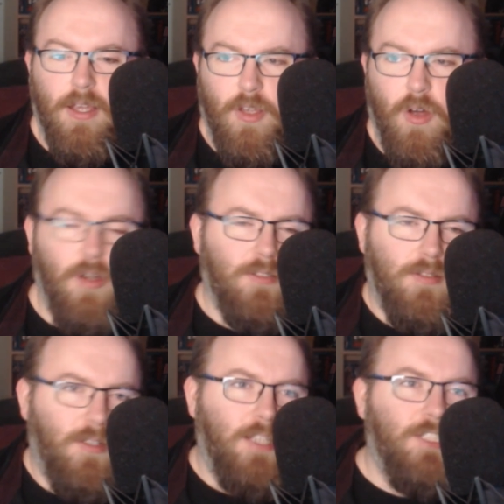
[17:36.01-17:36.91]
Or
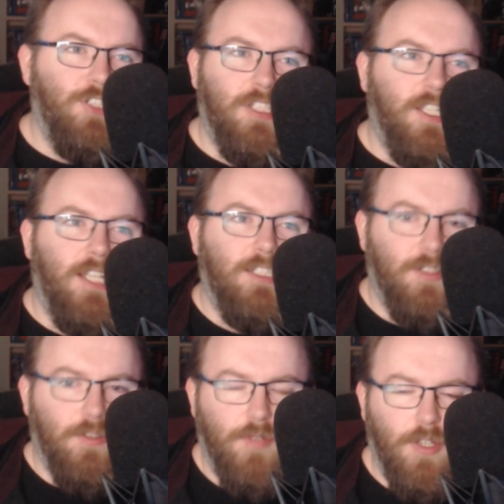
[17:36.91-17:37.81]
is it just a case
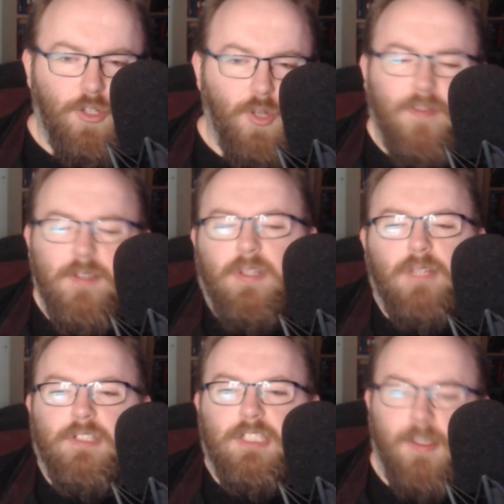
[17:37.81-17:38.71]
of you have to
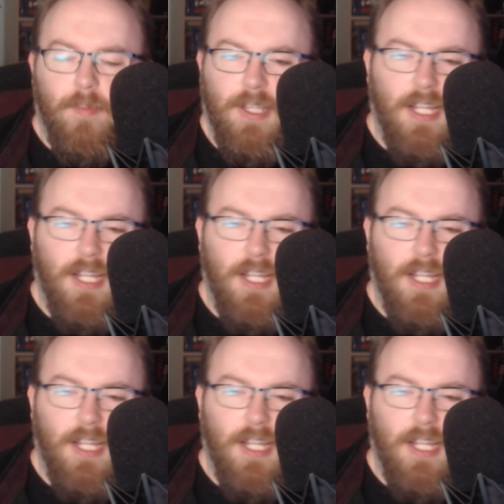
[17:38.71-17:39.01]
believe in something?